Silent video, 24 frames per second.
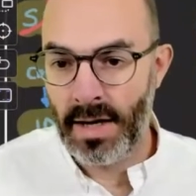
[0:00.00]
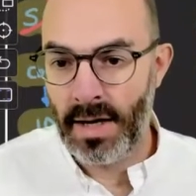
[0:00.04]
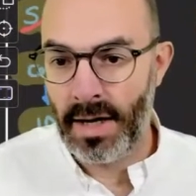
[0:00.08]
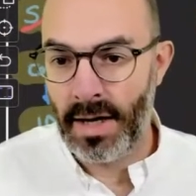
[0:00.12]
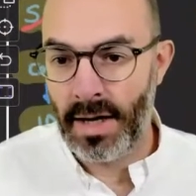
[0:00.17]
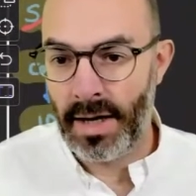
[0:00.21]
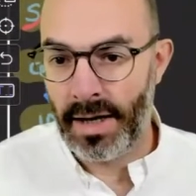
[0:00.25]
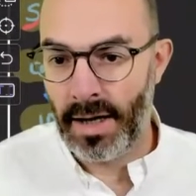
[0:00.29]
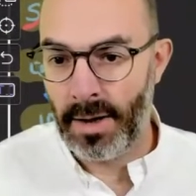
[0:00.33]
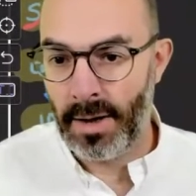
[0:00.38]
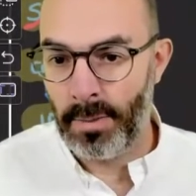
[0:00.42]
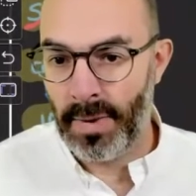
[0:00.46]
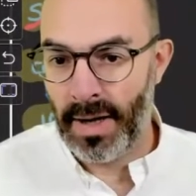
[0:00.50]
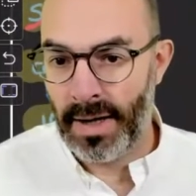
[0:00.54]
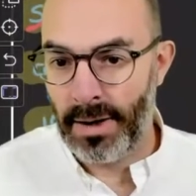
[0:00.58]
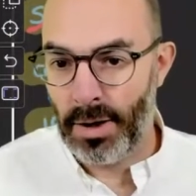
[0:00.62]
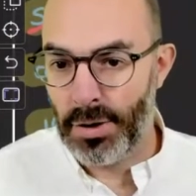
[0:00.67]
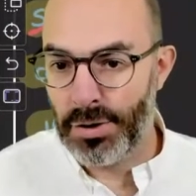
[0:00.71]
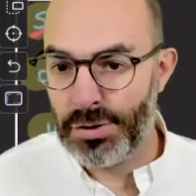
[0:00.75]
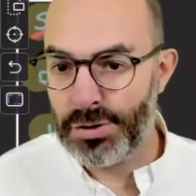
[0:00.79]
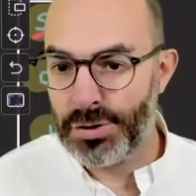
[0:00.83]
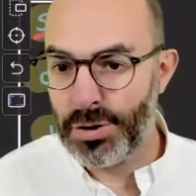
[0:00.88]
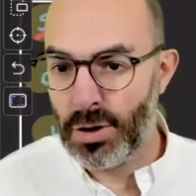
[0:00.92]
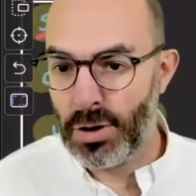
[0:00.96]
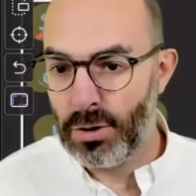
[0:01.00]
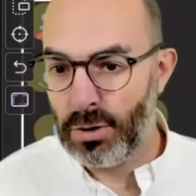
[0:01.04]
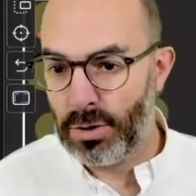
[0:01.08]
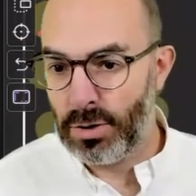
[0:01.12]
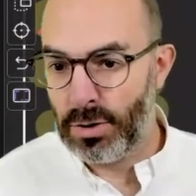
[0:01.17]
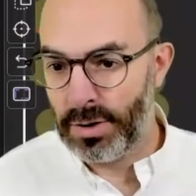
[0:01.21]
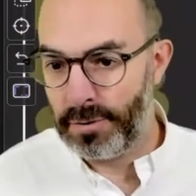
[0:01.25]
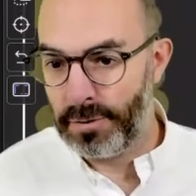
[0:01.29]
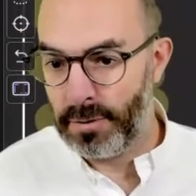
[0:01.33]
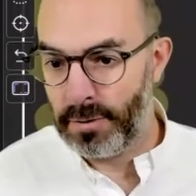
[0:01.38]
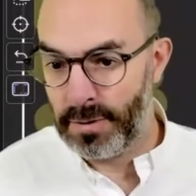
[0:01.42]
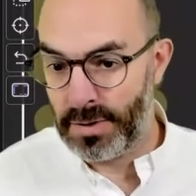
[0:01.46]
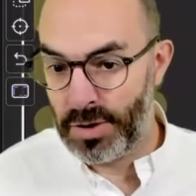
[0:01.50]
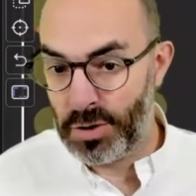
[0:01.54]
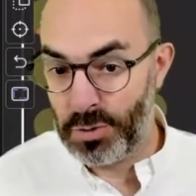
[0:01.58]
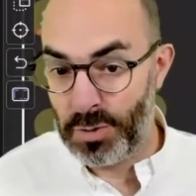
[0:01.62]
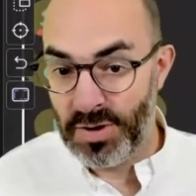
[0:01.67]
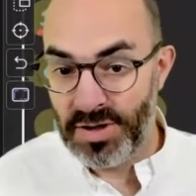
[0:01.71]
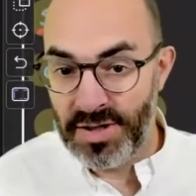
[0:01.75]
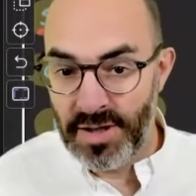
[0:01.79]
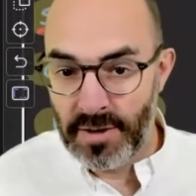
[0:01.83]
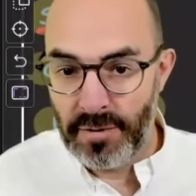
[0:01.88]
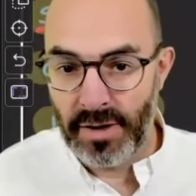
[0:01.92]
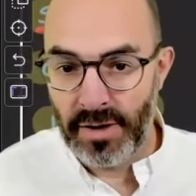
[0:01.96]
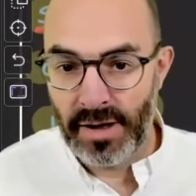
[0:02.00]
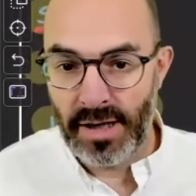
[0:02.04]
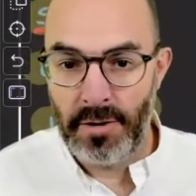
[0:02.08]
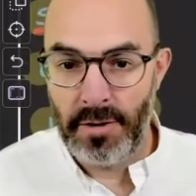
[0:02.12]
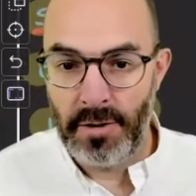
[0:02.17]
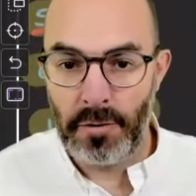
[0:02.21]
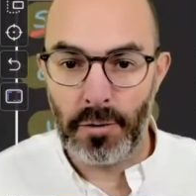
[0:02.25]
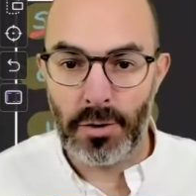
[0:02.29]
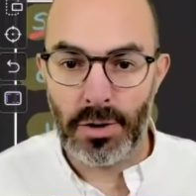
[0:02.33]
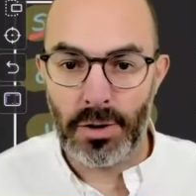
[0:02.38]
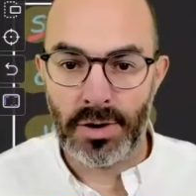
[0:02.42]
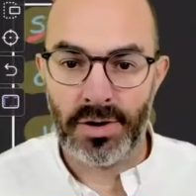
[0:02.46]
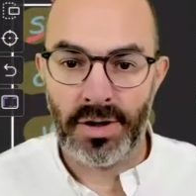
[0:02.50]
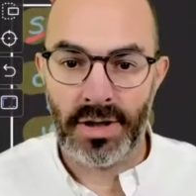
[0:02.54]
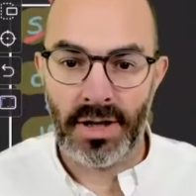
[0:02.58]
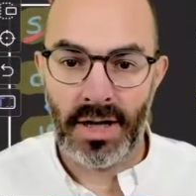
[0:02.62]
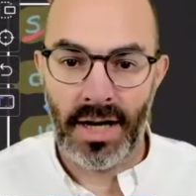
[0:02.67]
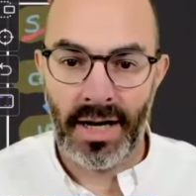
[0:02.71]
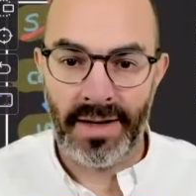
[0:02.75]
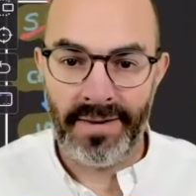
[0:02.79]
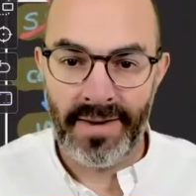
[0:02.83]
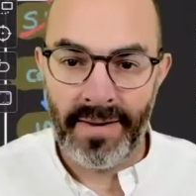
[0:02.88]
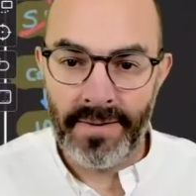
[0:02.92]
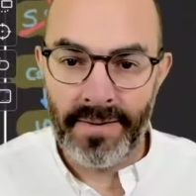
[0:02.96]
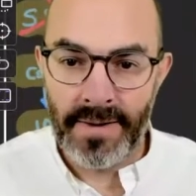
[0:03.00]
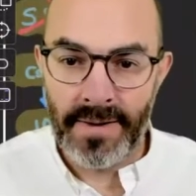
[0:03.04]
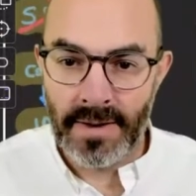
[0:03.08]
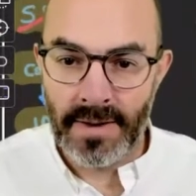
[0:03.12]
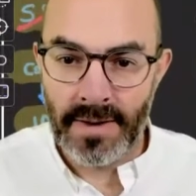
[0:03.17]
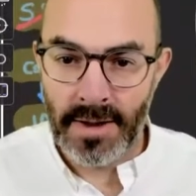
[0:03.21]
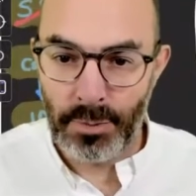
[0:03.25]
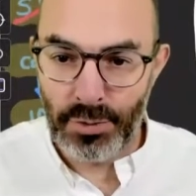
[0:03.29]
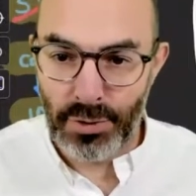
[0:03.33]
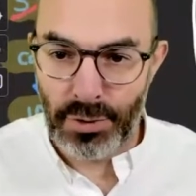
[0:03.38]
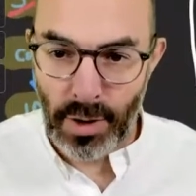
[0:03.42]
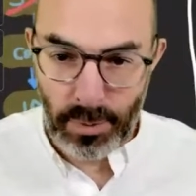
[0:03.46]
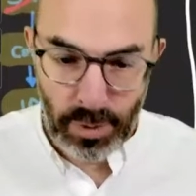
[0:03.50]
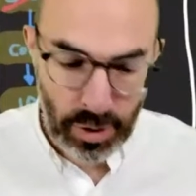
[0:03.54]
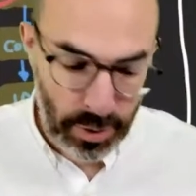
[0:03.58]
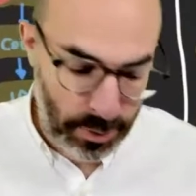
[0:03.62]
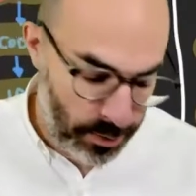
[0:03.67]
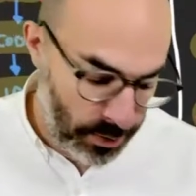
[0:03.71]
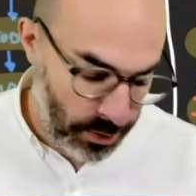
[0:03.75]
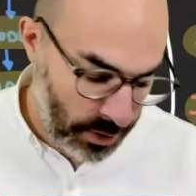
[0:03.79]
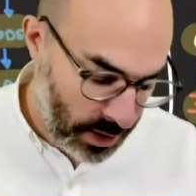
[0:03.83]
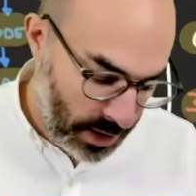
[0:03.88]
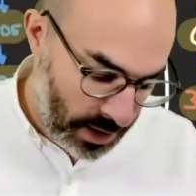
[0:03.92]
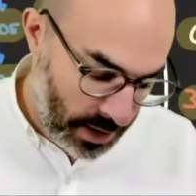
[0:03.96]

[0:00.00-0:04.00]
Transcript: And also specifically for the identity problem,